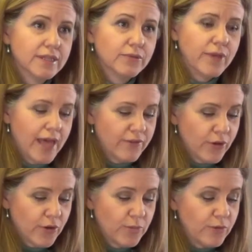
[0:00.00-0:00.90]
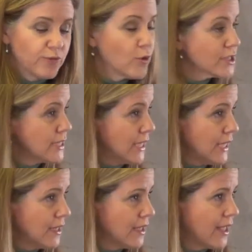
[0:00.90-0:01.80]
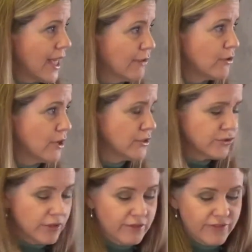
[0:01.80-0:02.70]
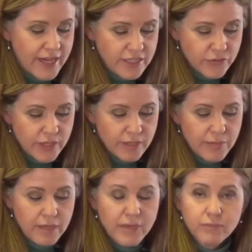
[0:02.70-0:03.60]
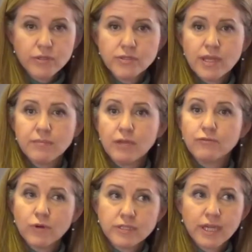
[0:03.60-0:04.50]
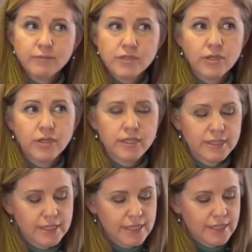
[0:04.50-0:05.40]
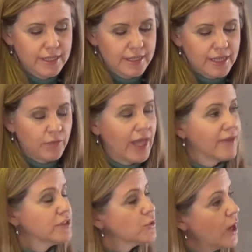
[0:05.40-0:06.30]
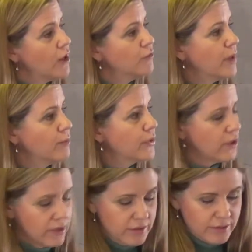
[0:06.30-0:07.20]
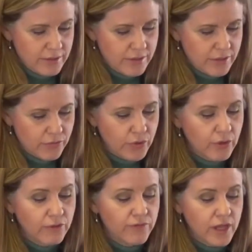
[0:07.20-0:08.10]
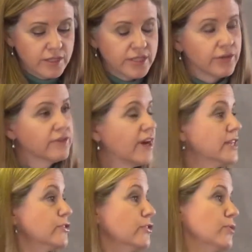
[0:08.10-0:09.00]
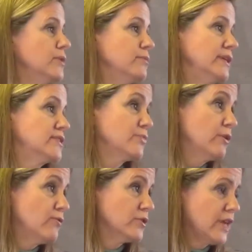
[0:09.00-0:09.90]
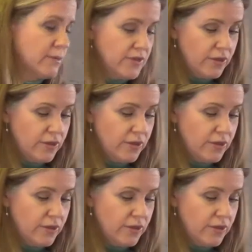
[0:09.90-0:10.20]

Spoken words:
We have a group of 14 agricultural advisory committee members that meet 4 times a year, and we have a 12-member rural volunteer advisory group that meets 3 to 4 times